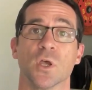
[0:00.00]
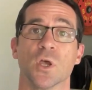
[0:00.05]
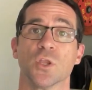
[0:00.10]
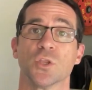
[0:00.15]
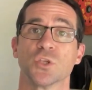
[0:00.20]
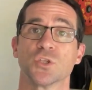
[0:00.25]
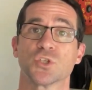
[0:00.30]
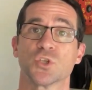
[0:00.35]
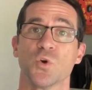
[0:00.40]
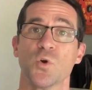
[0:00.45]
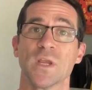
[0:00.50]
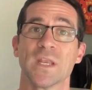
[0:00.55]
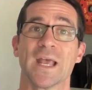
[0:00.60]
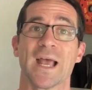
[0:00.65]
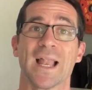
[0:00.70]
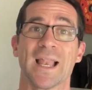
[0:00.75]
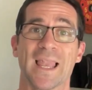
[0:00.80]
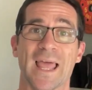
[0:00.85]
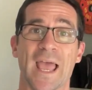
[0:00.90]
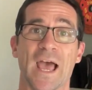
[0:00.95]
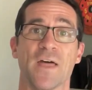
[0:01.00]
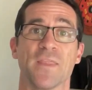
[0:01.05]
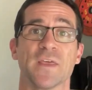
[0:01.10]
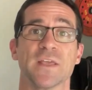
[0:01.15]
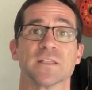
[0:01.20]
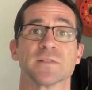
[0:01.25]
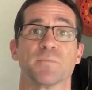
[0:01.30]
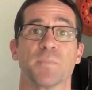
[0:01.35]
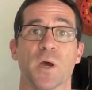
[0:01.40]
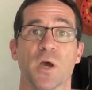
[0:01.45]
The joint allows
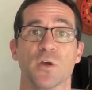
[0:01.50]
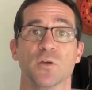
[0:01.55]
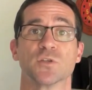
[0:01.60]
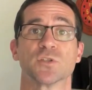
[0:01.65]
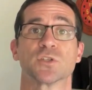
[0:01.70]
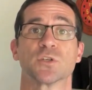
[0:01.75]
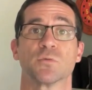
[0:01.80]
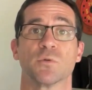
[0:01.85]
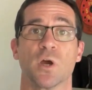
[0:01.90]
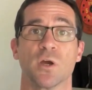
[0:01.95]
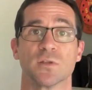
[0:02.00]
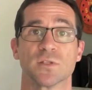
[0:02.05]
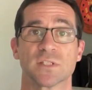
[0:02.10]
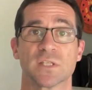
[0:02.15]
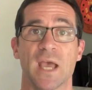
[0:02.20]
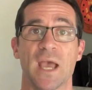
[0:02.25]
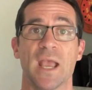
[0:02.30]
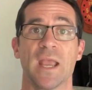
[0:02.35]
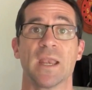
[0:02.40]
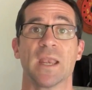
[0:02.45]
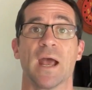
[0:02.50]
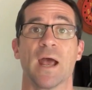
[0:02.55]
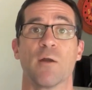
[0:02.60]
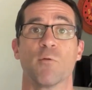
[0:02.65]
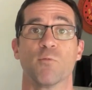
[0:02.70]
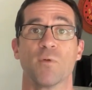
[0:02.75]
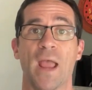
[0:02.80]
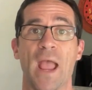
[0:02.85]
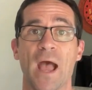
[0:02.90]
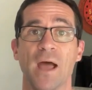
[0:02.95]
these bones to rotate
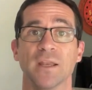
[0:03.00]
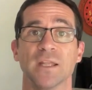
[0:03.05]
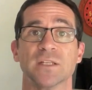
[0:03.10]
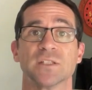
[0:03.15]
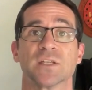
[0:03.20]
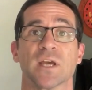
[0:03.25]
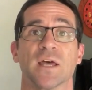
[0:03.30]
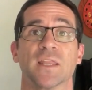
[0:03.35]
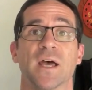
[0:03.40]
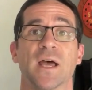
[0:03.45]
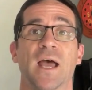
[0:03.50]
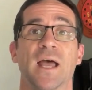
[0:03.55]
around each other,